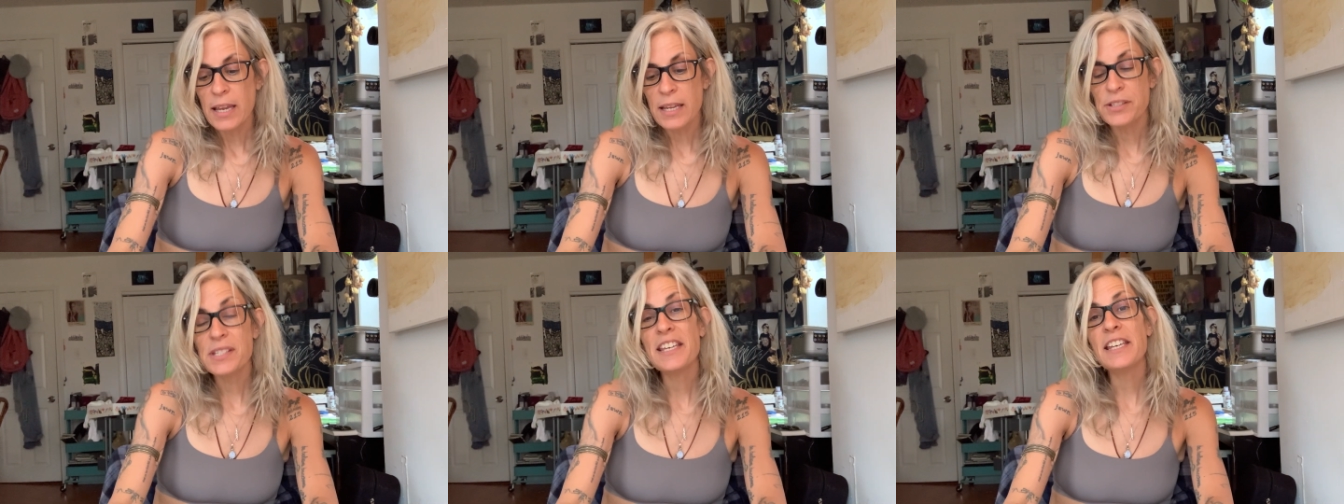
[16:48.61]

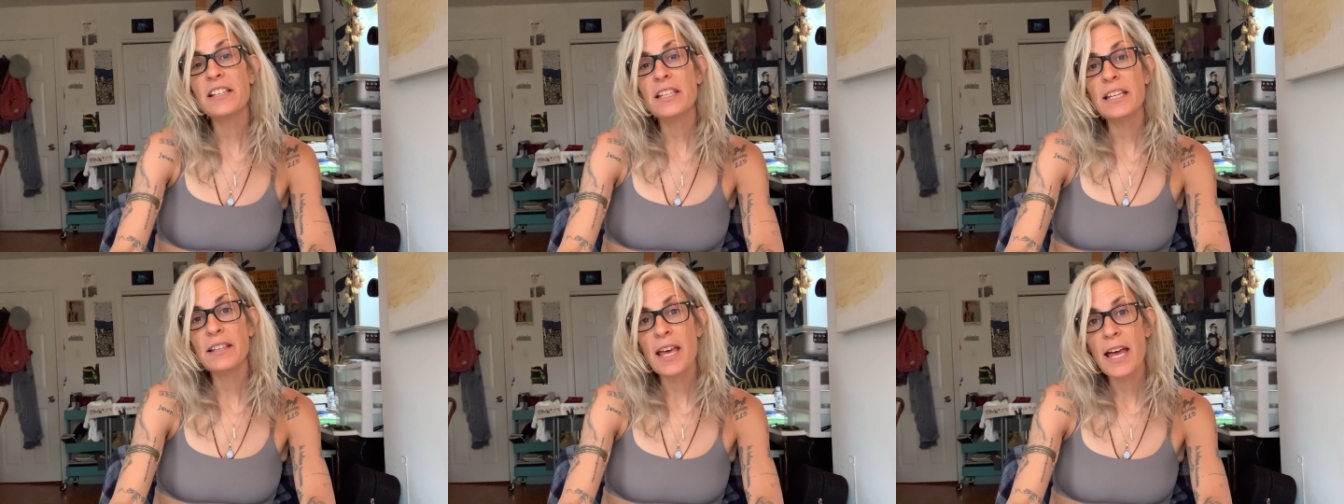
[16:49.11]
It's
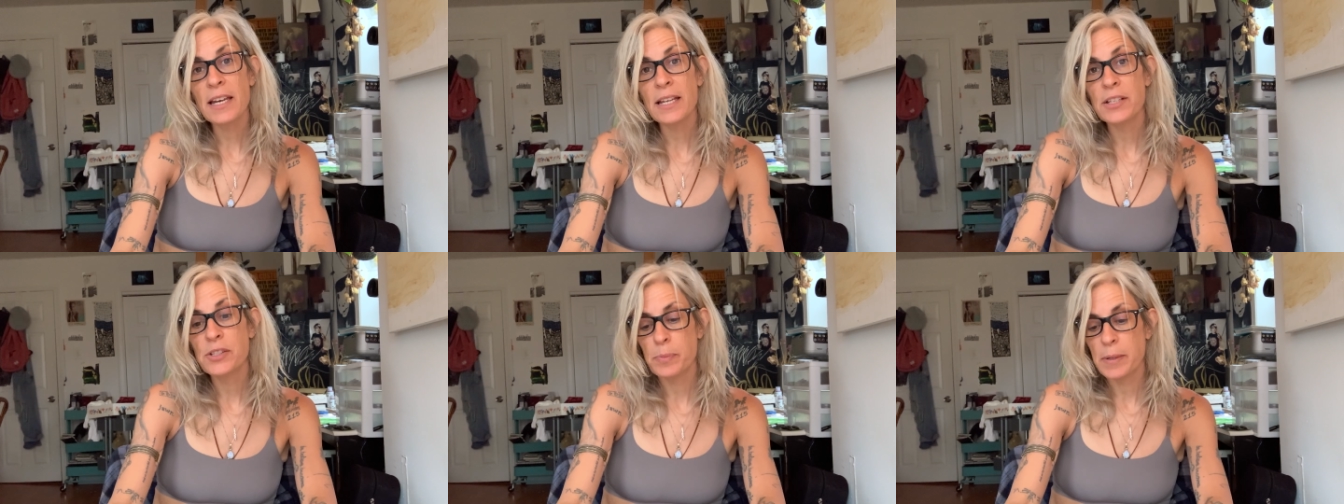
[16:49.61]
healing that,
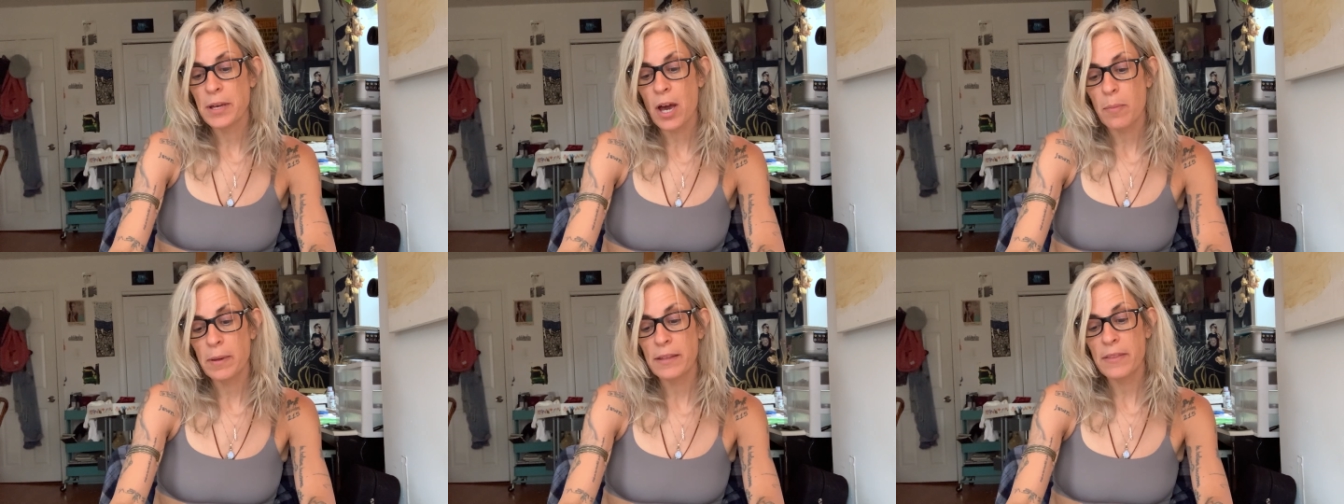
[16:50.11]
it's
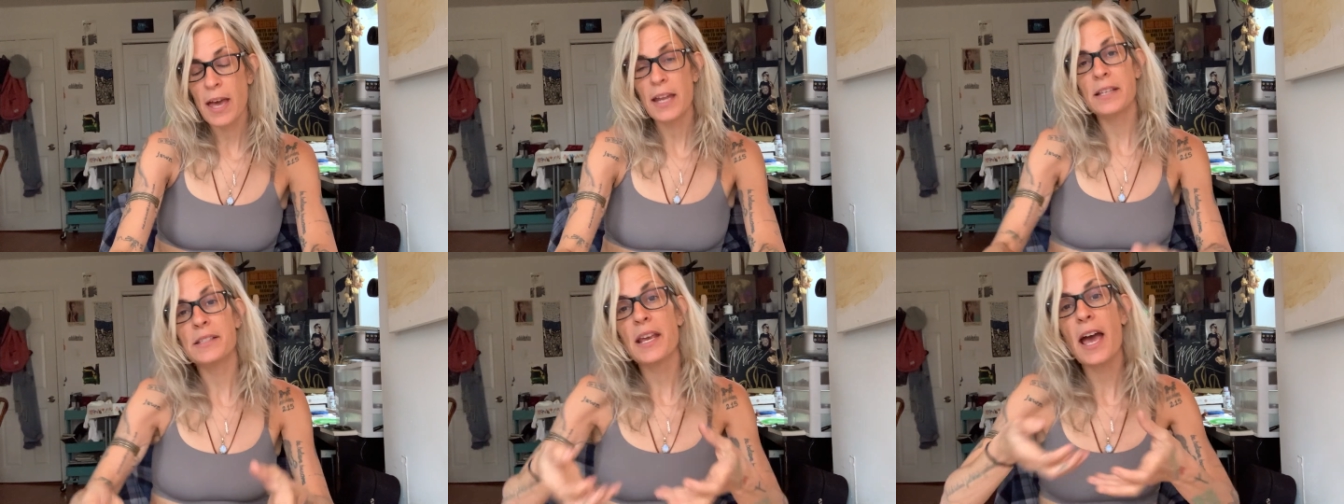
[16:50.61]
becoming
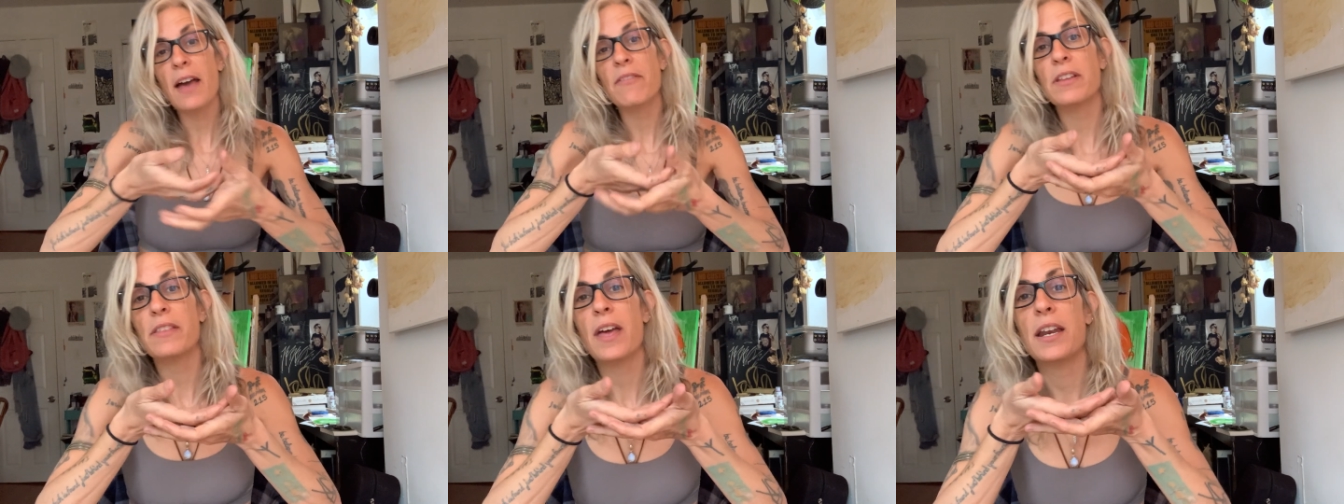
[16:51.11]
that, it's
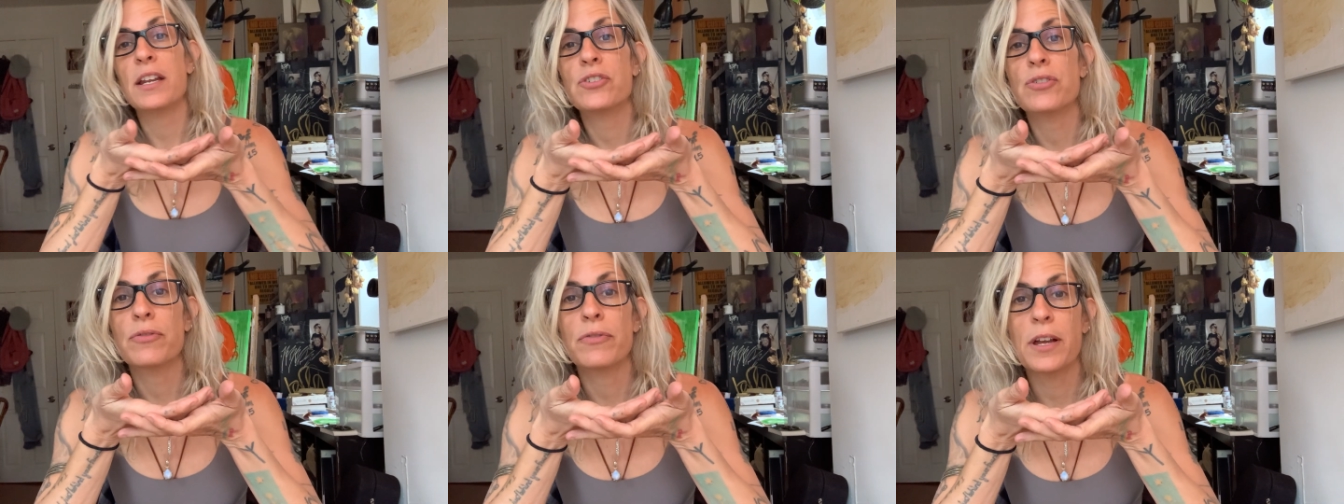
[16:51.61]
having that as
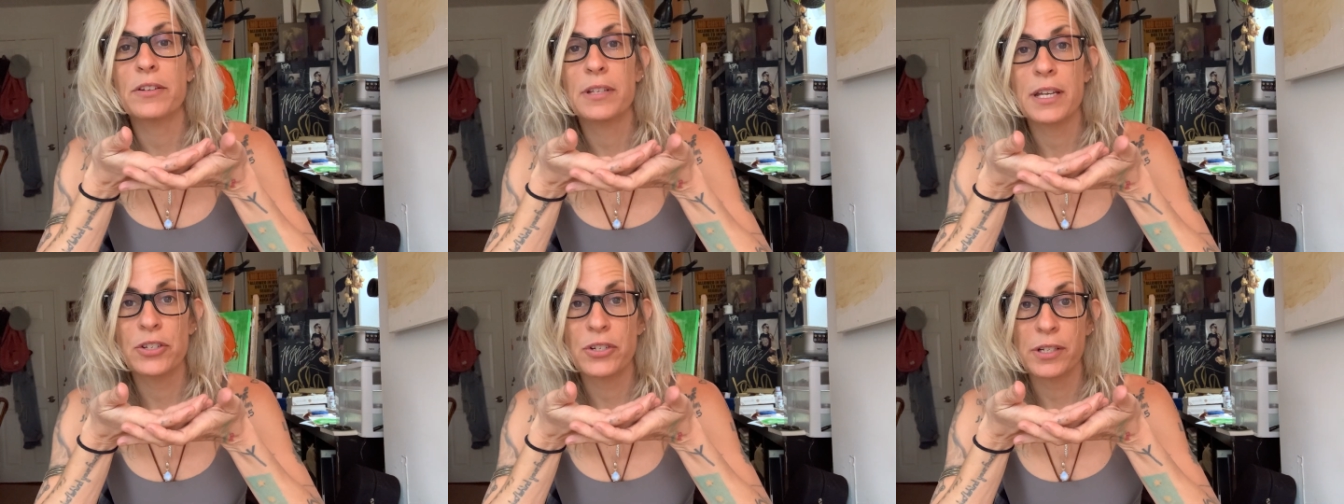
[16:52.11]
your
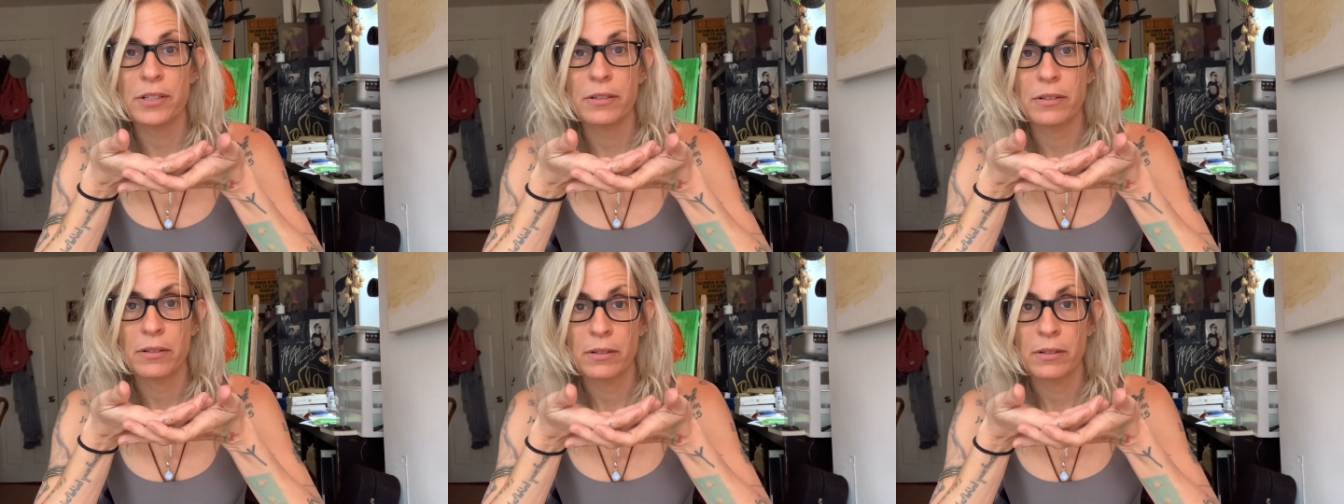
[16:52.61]
foundation.